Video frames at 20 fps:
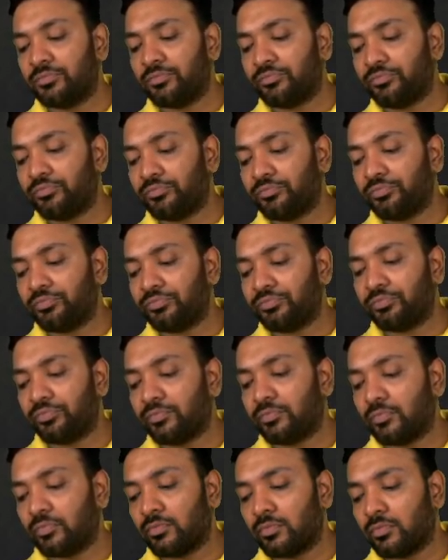
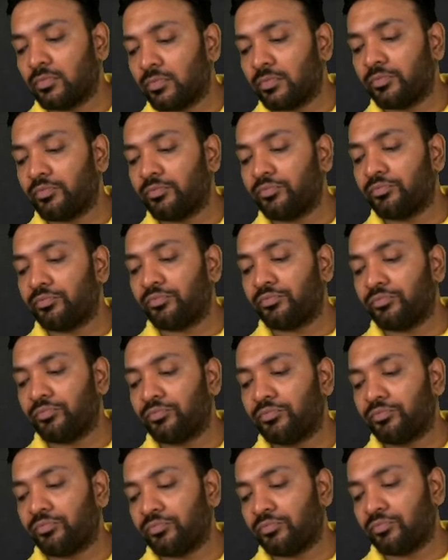
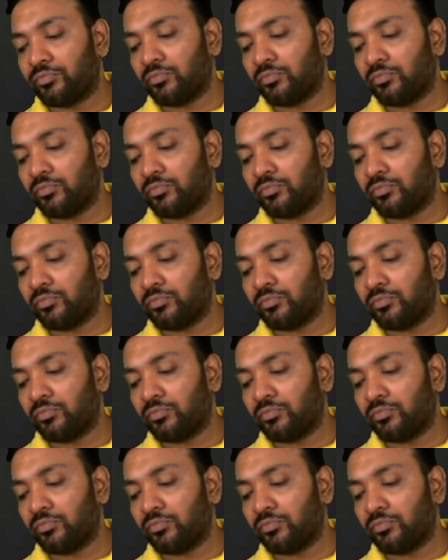No one is speaking in this clip.